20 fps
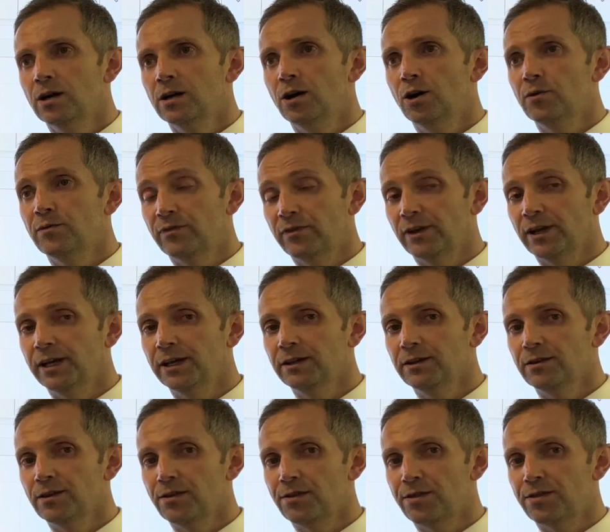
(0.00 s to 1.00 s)
hopefully
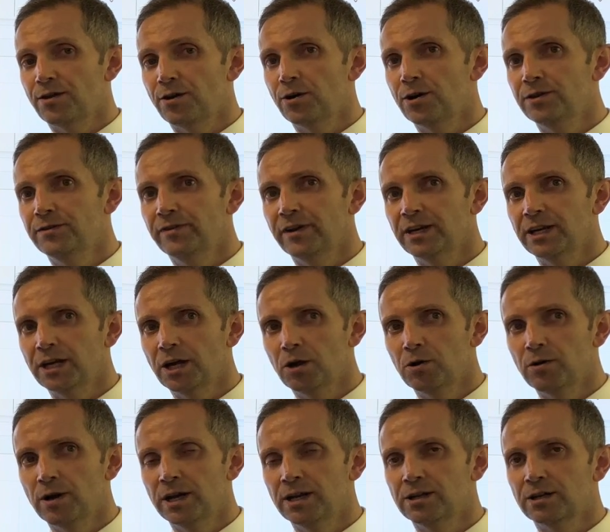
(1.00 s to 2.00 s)
the third
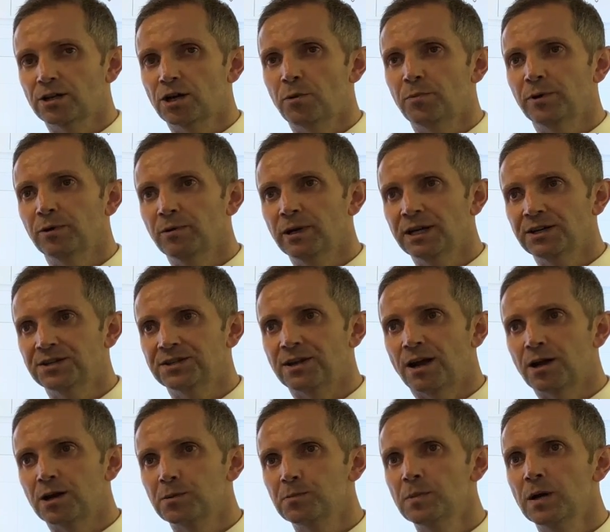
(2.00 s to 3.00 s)
video in a couple of weeks'
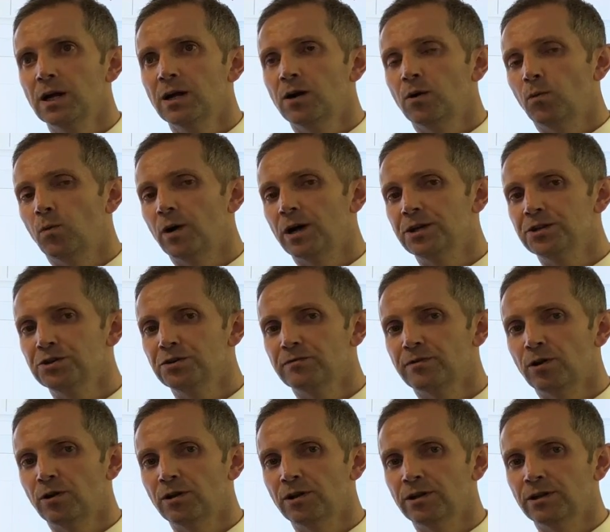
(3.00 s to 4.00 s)
time when you've
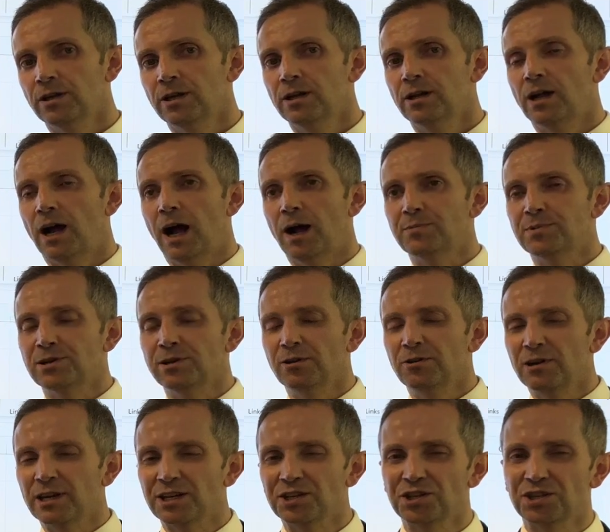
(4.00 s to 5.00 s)
all
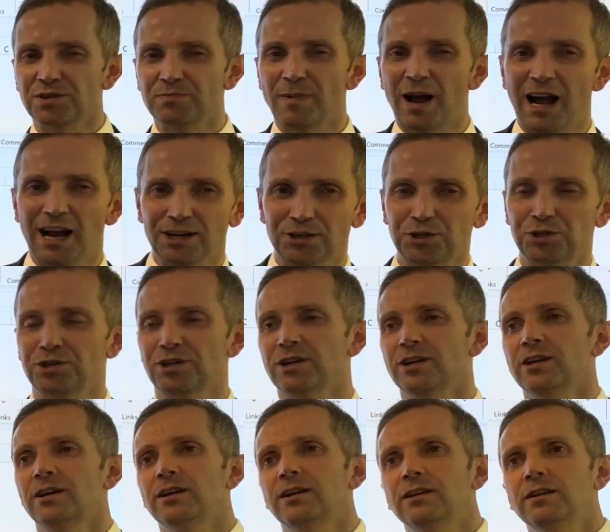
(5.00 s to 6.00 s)
absolutely smashed
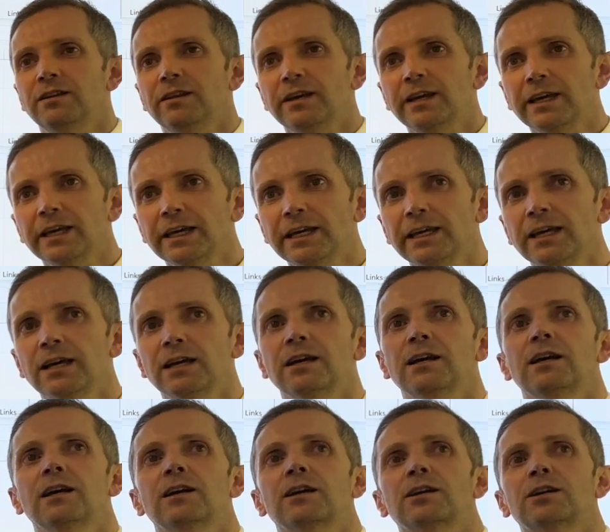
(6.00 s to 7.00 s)
the
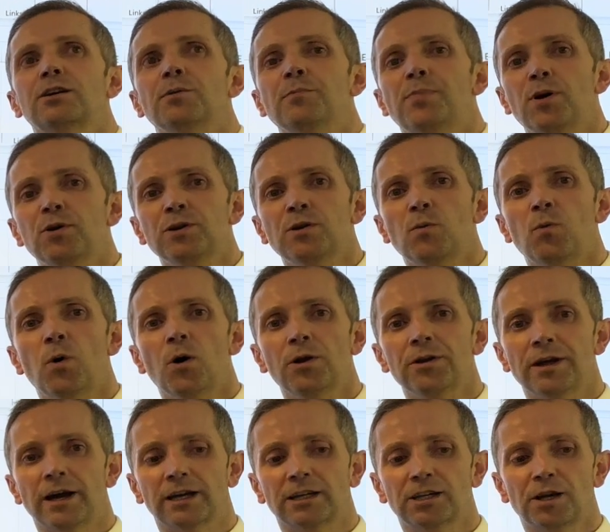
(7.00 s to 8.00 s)
component
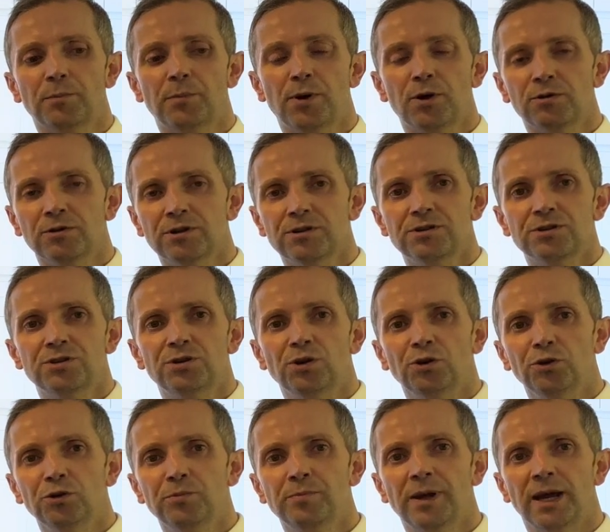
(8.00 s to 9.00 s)
one and component
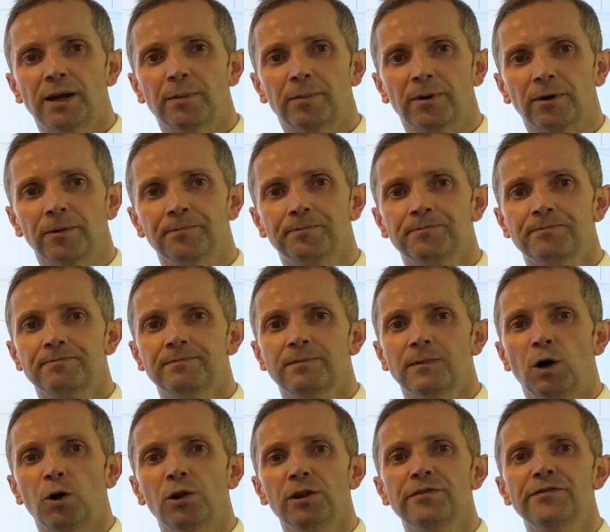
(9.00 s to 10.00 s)
two paper.
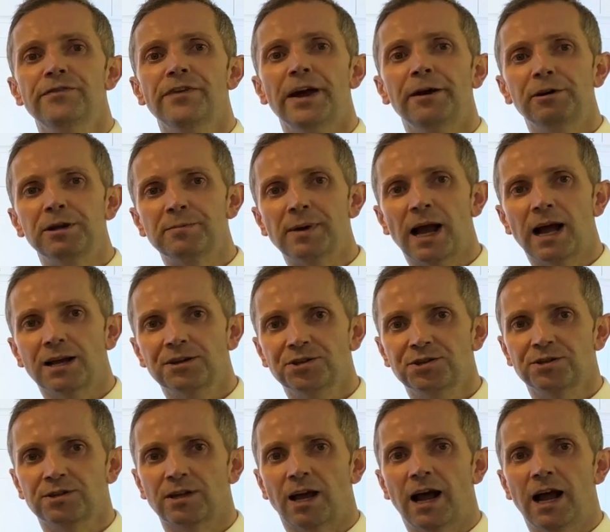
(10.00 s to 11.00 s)
All the very
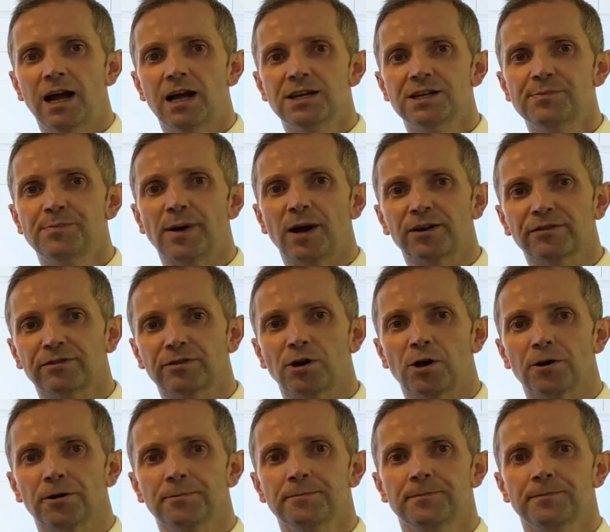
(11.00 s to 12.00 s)
best and bye for now.